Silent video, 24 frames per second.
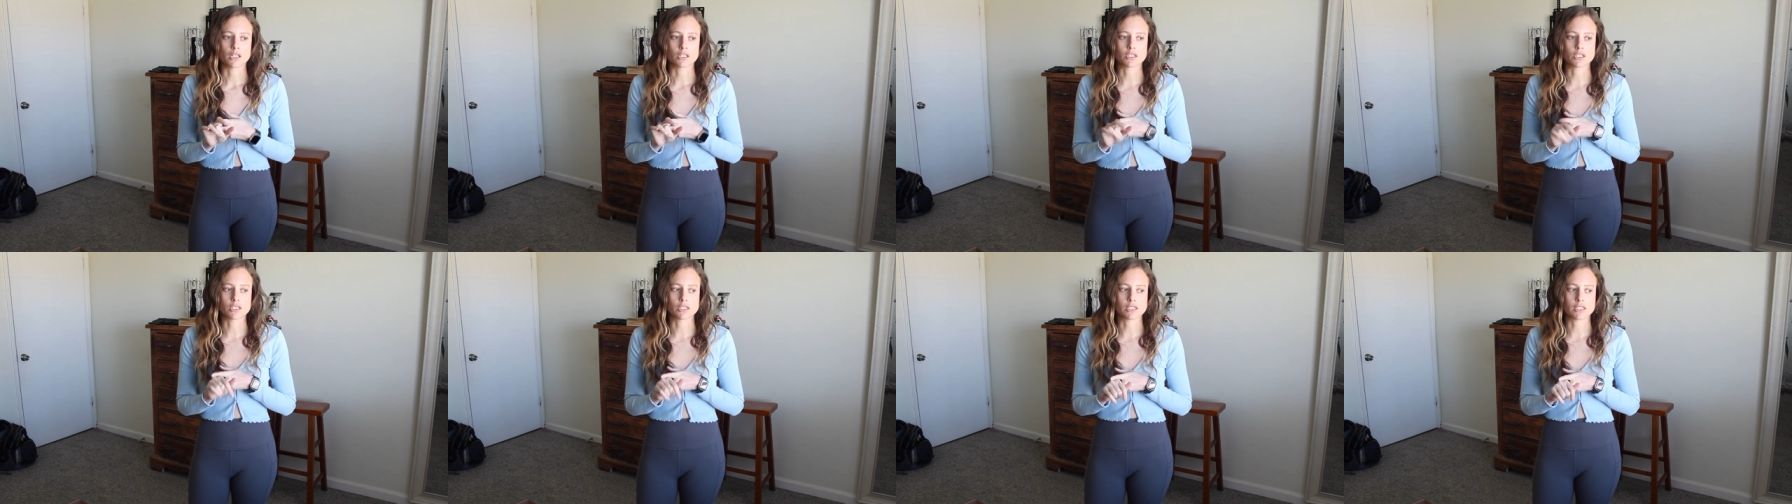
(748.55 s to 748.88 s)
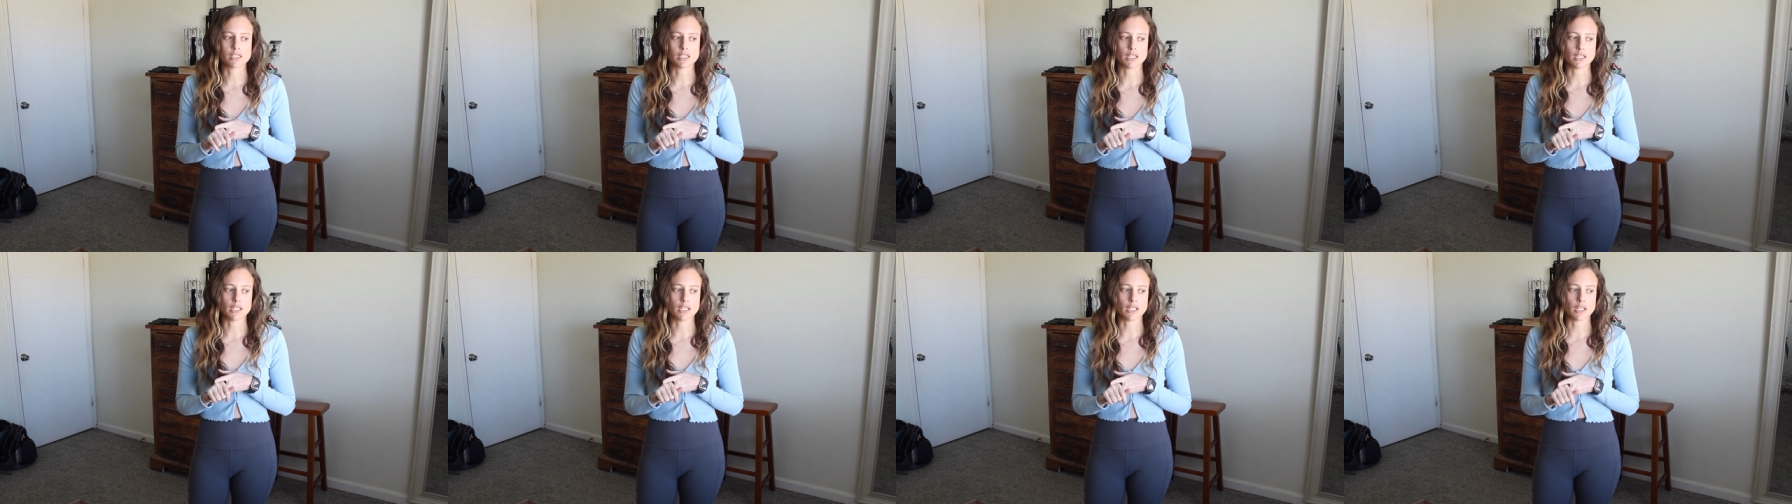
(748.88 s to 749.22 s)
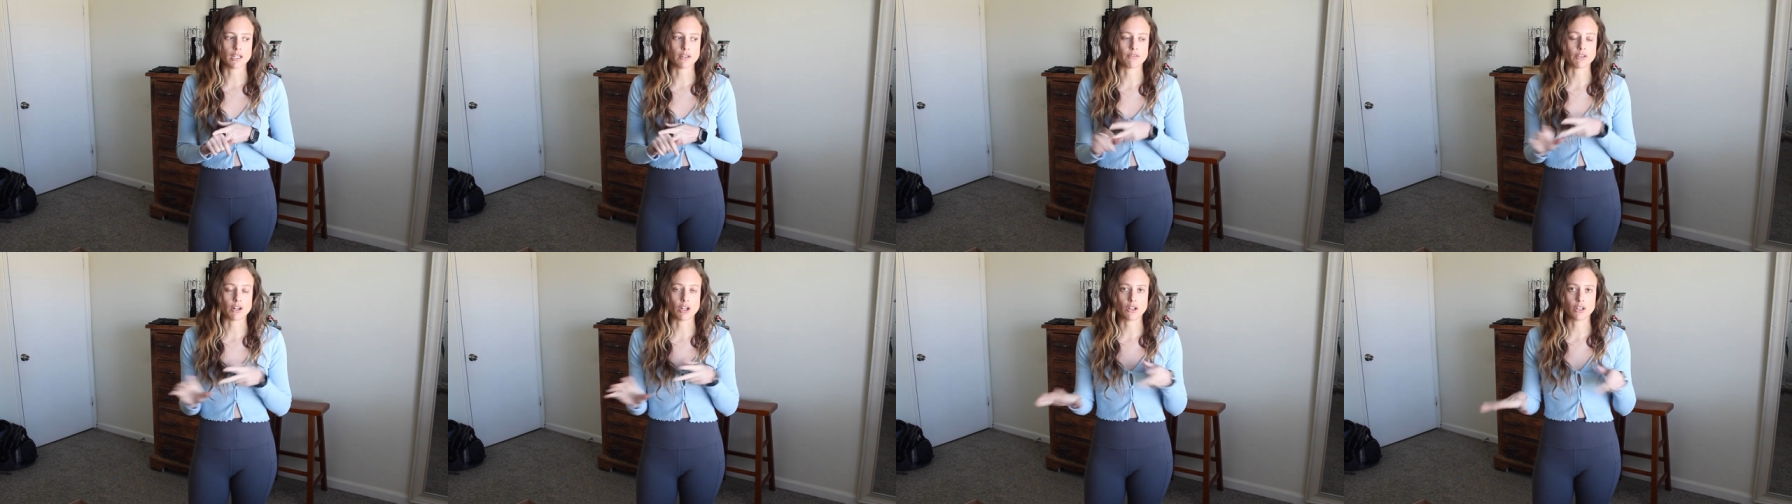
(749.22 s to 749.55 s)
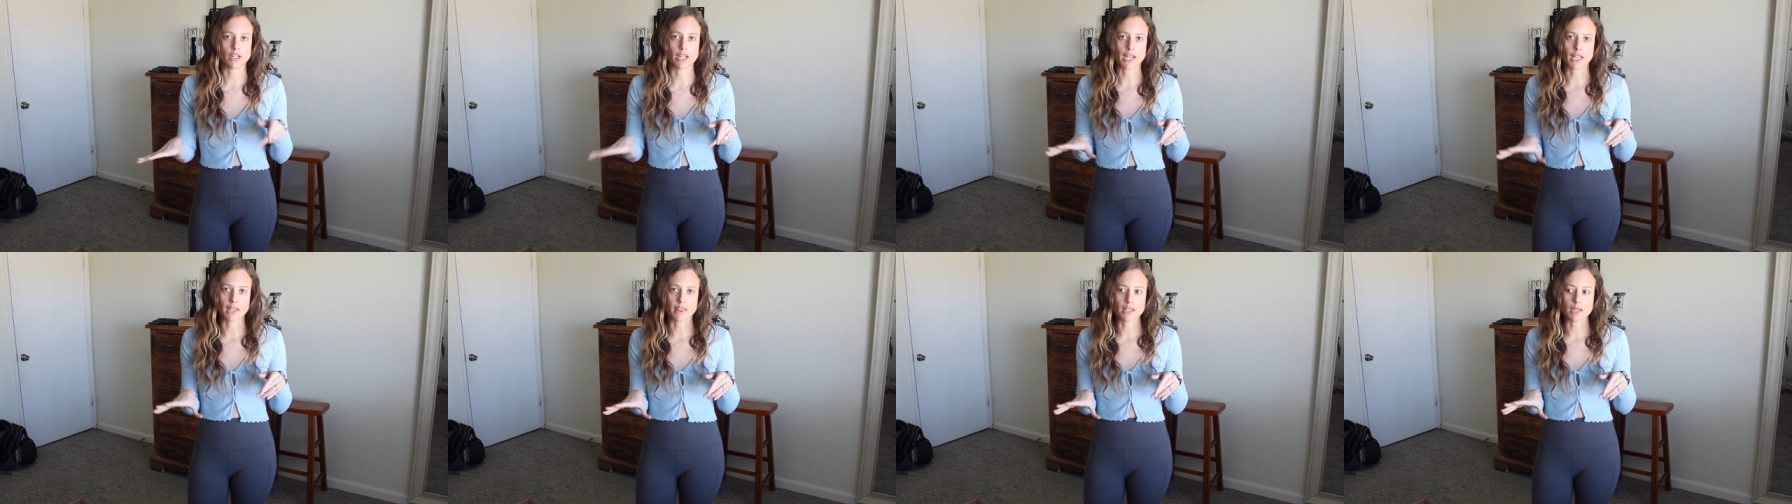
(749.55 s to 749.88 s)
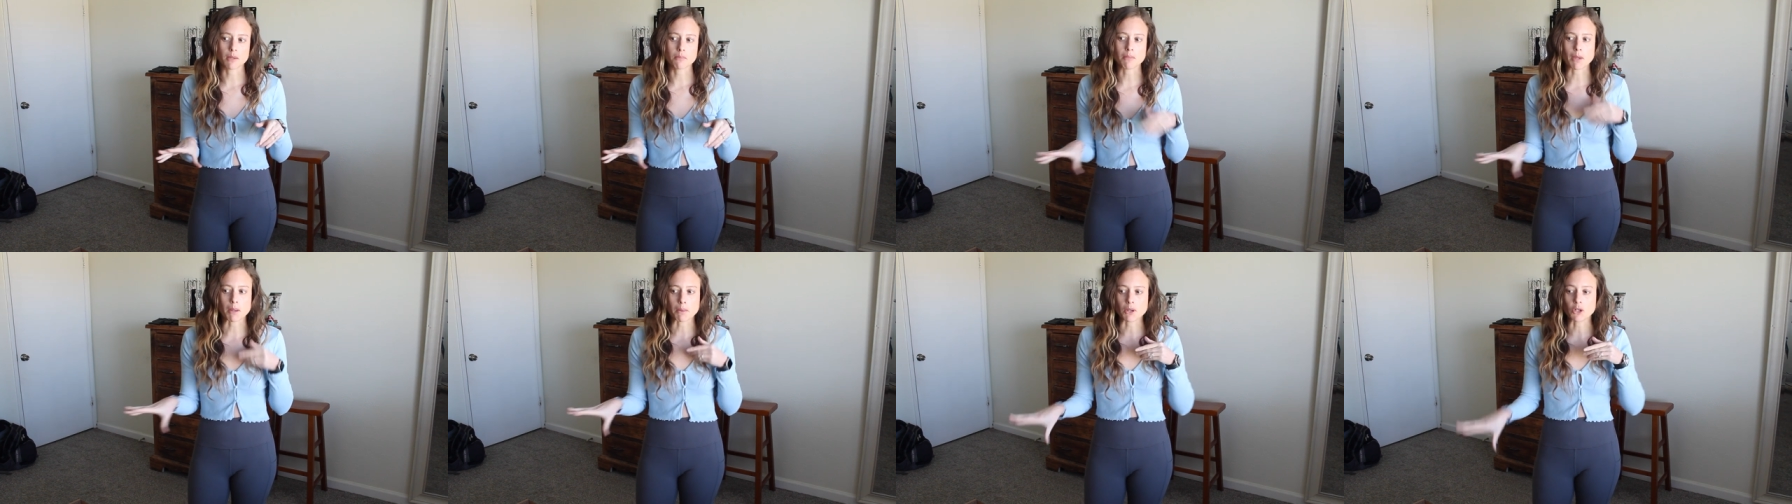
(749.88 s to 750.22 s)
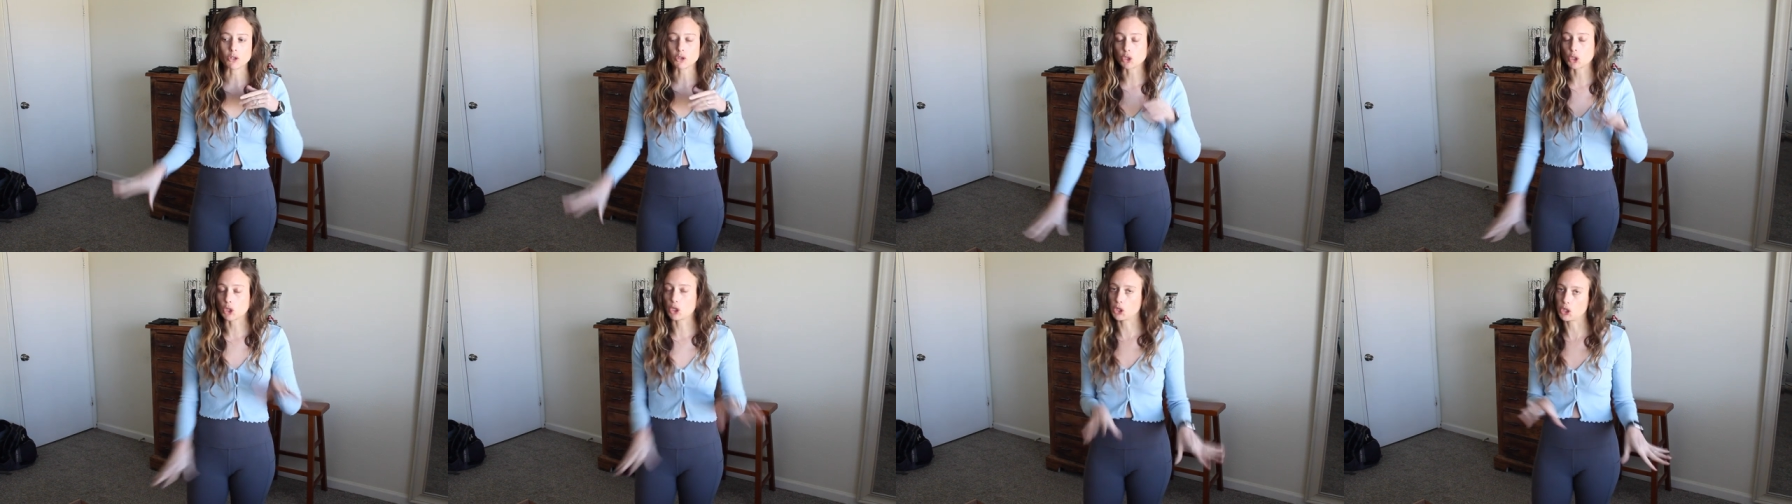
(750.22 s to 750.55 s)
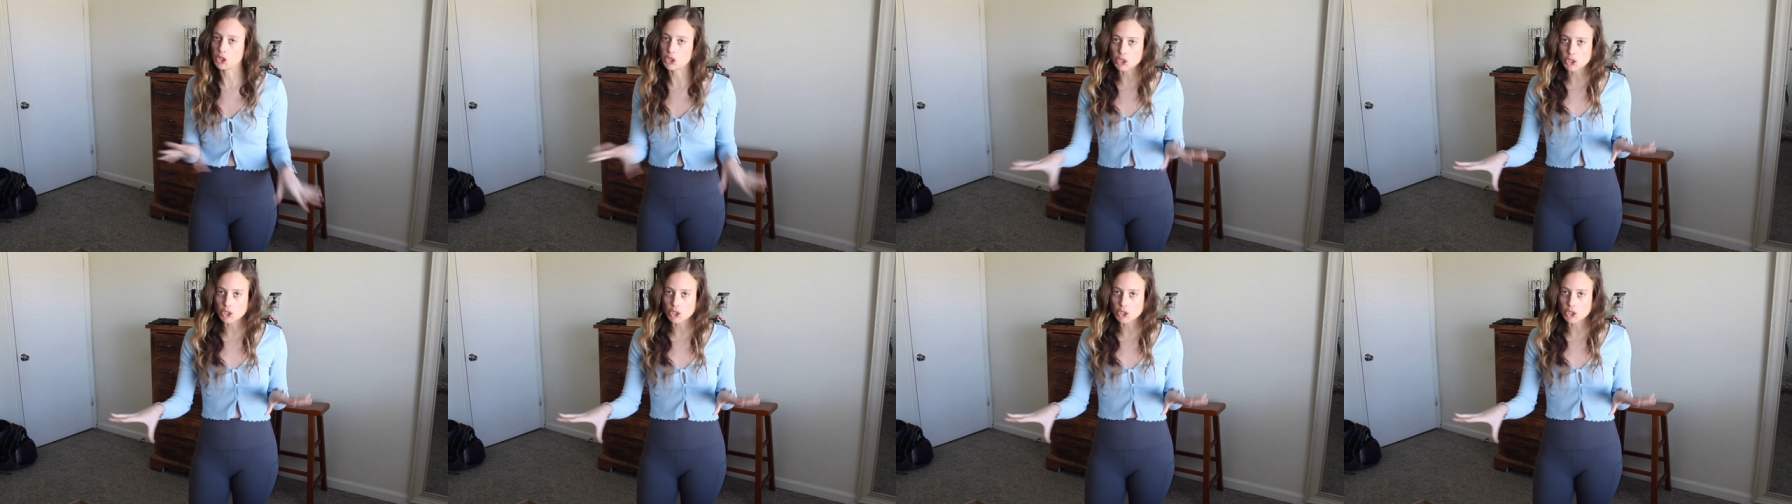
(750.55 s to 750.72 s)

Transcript: to see if I'll like them maybe I'll turn